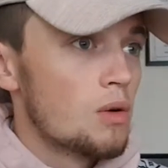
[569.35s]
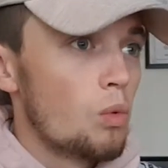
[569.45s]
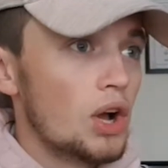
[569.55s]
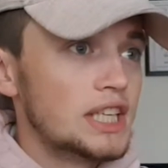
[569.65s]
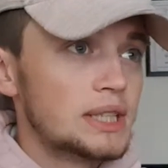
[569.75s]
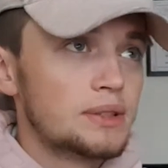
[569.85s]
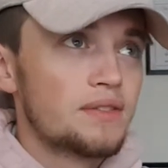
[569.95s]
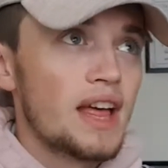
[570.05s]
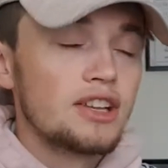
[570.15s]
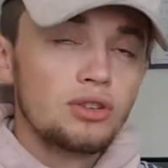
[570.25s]
What he did
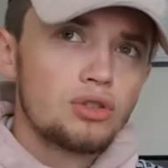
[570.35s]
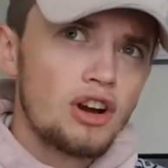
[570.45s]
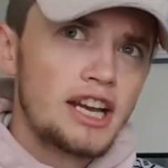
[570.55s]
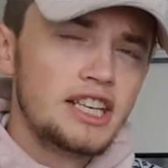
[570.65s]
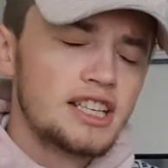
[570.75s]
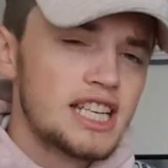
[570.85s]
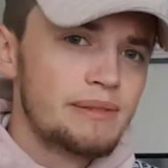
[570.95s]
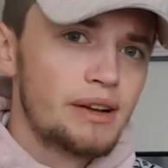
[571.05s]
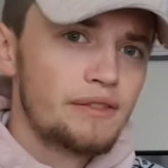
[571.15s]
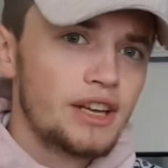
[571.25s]
with that Ukrainian
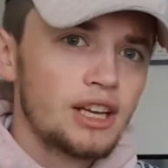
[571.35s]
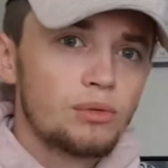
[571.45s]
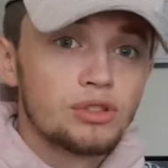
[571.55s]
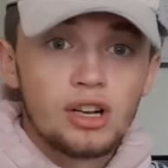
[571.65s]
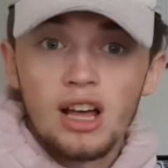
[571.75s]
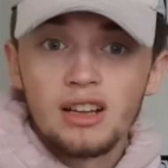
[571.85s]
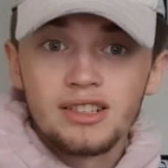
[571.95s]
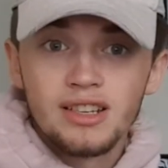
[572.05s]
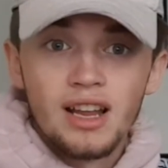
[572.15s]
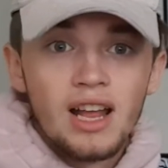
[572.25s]
team, I think, was
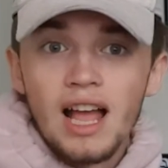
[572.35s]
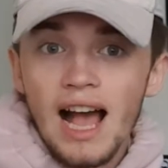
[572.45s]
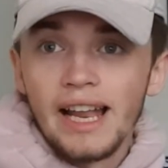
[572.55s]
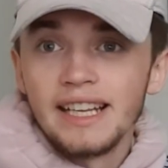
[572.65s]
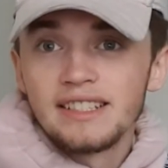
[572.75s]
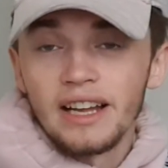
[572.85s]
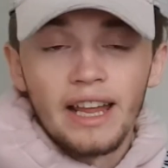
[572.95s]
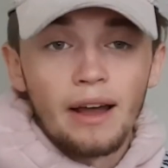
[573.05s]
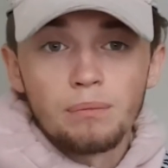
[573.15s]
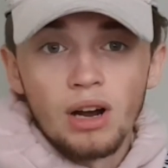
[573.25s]
class. And he's done
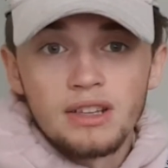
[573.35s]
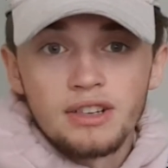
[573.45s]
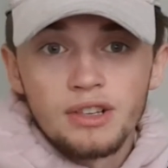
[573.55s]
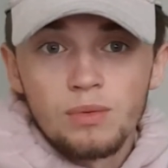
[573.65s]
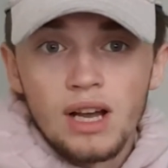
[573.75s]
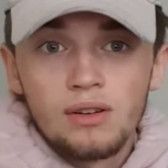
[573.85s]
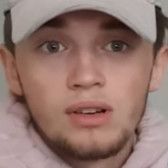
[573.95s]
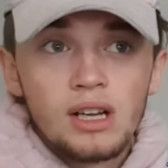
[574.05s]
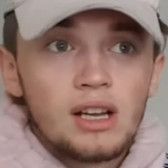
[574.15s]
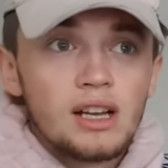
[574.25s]
it at Brighton as well.